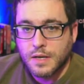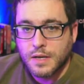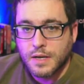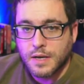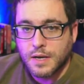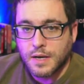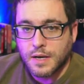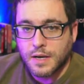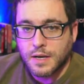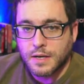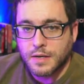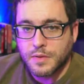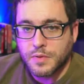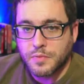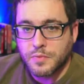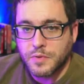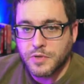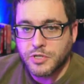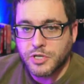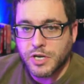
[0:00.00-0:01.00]
and
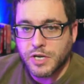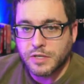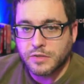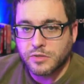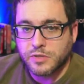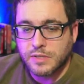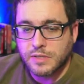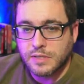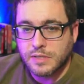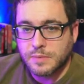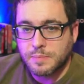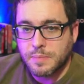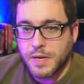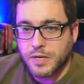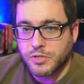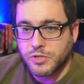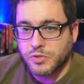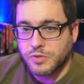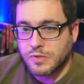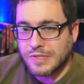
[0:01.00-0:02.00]
three chances
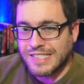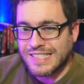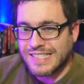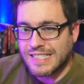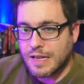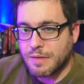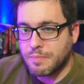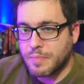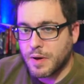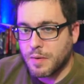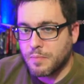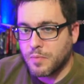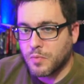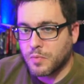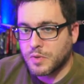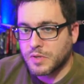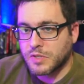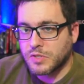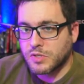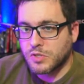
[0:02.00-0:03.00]
special step up
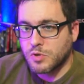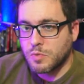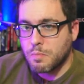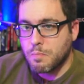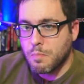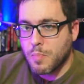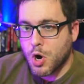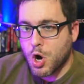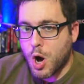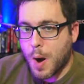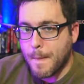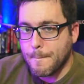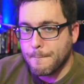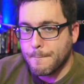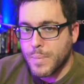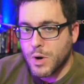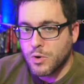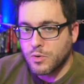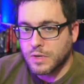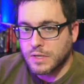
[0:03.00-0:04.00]
with super
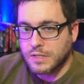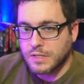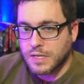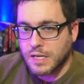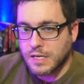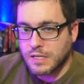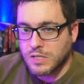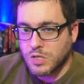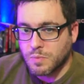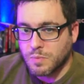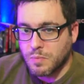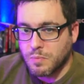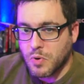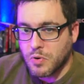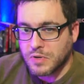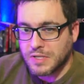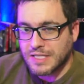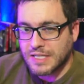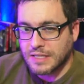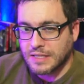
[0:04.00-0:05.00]
bonus. Get a super
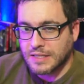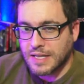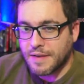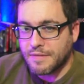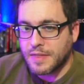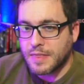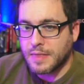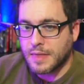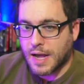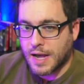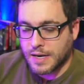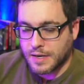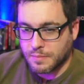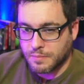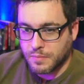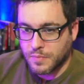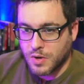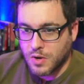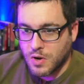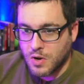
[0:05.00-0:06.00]
bonus 11th
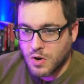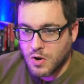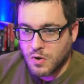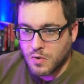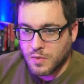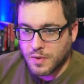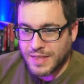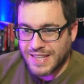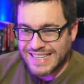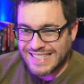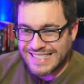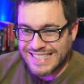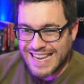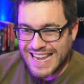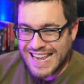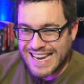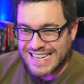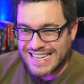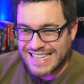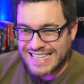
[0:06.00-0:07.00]
item with a
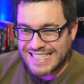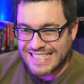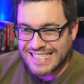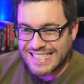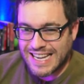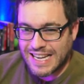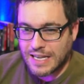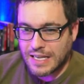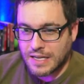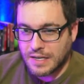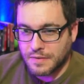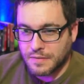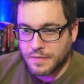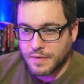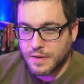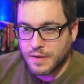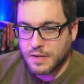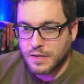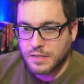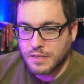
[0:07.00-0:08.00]
10 consecutive
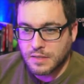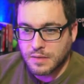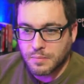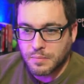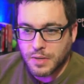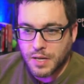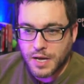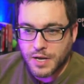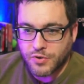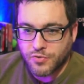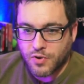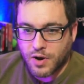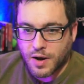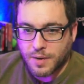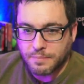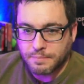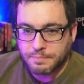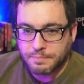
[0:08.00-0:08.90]
supply drop.